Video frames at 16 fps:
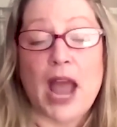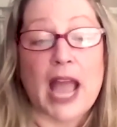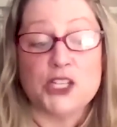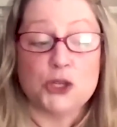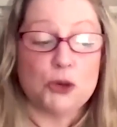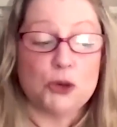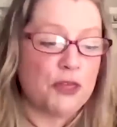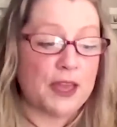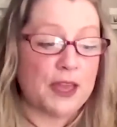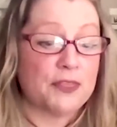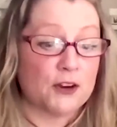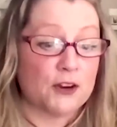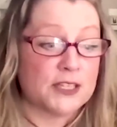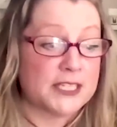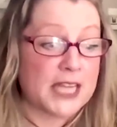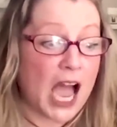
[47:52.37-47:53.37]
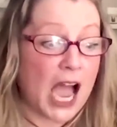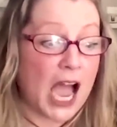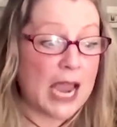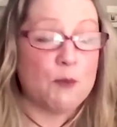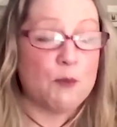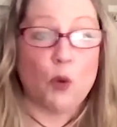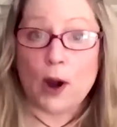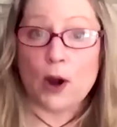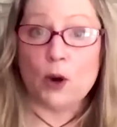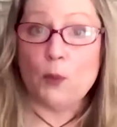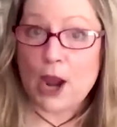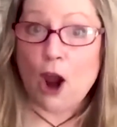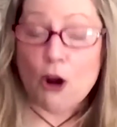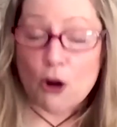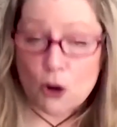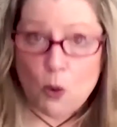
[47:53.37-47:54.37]
I do think there's a time where
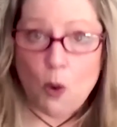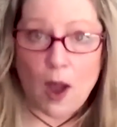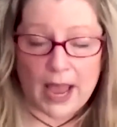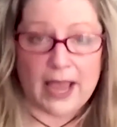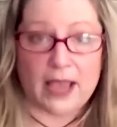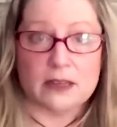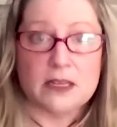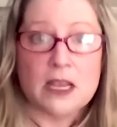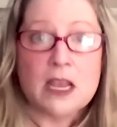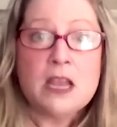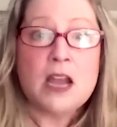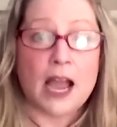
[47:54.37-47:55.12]
we are quiet.